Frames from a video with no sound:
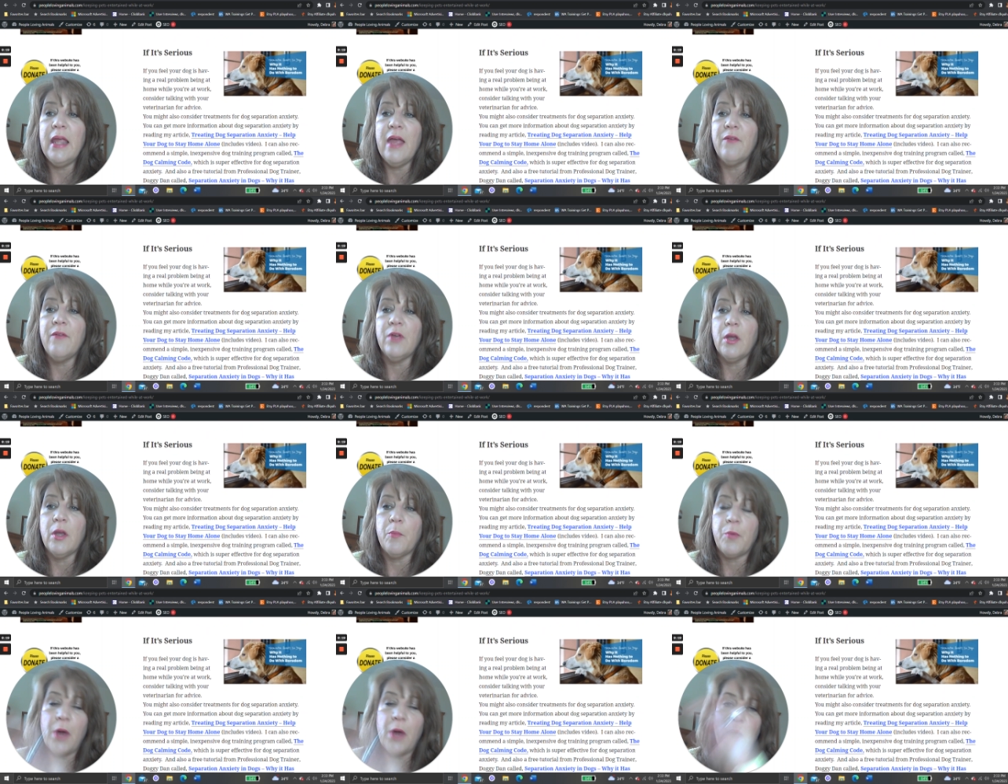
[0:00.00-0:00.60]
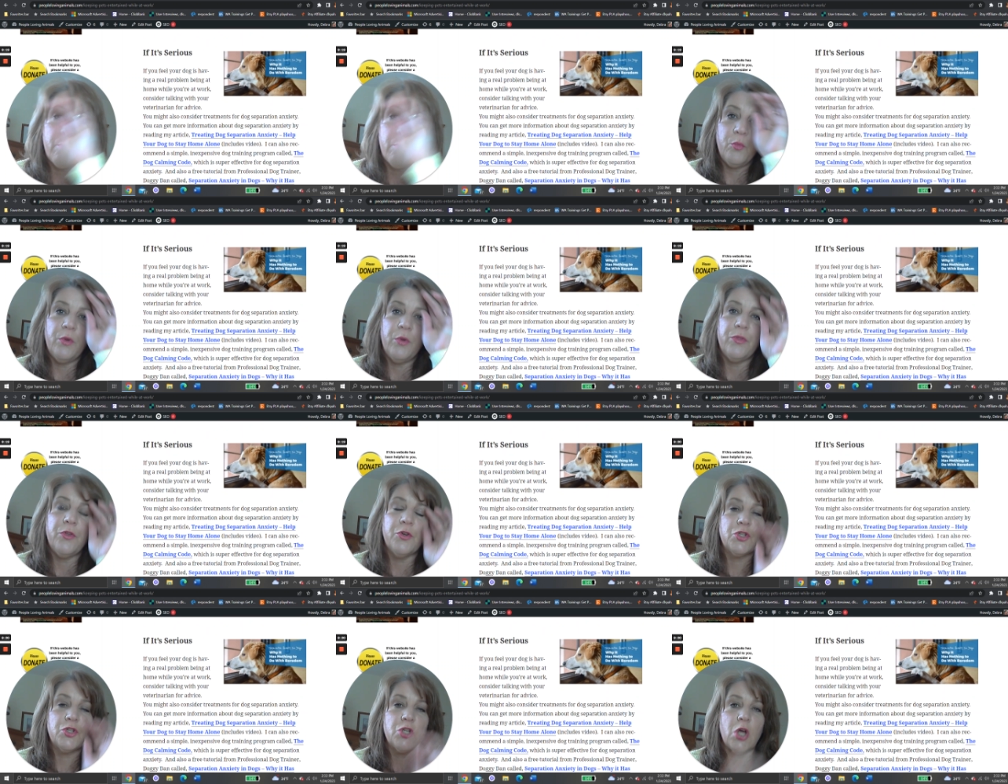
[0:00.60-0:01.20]
having a problem
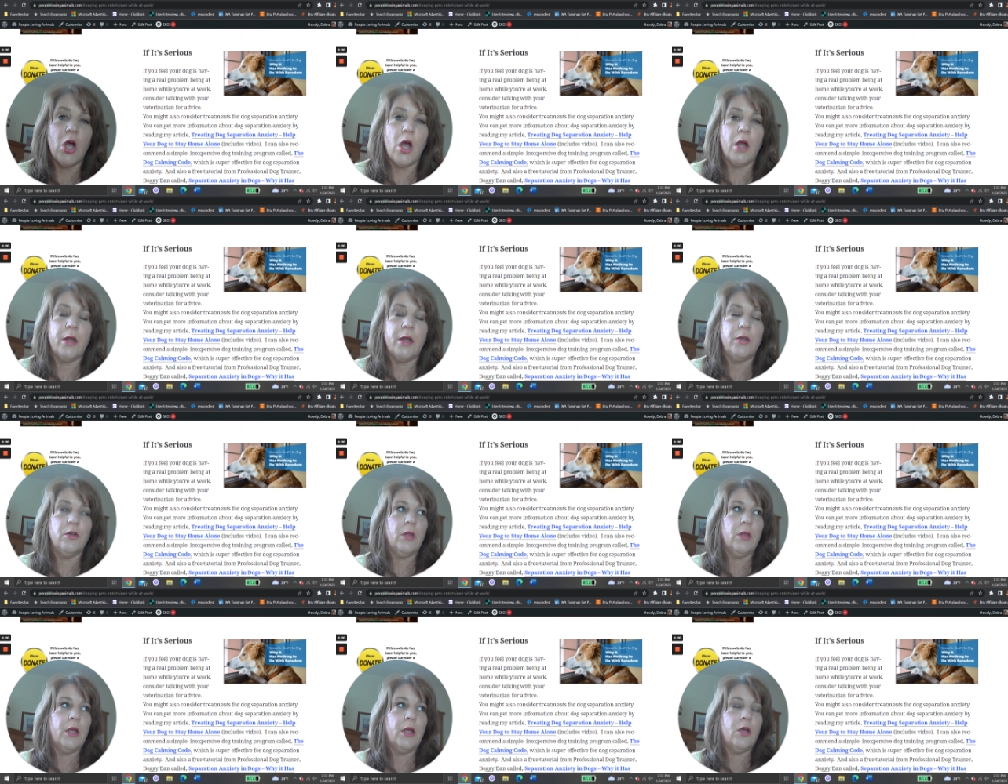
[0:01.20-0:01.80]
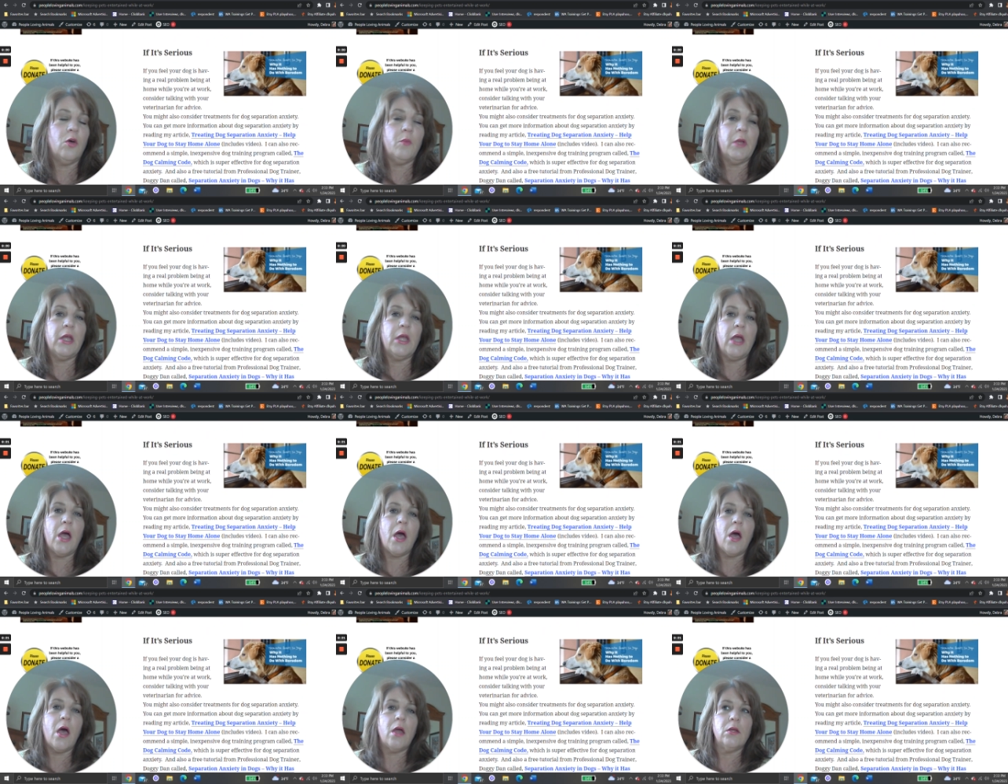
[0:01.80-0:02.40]
with your dog and you're like, oh my
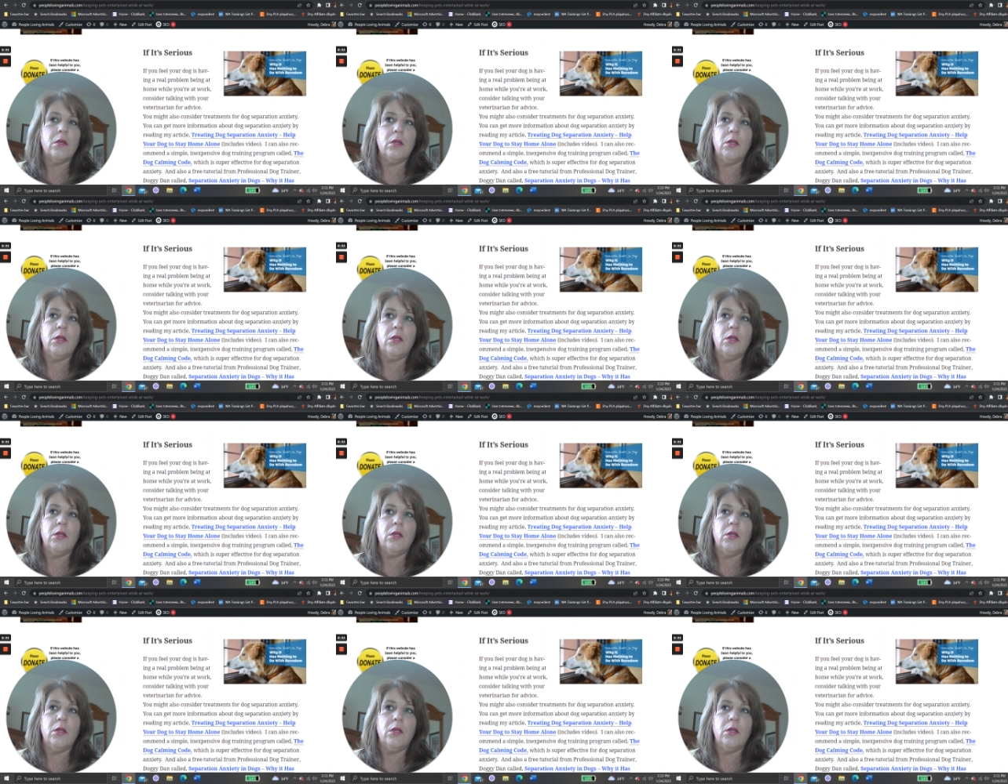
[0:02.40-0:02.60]
God,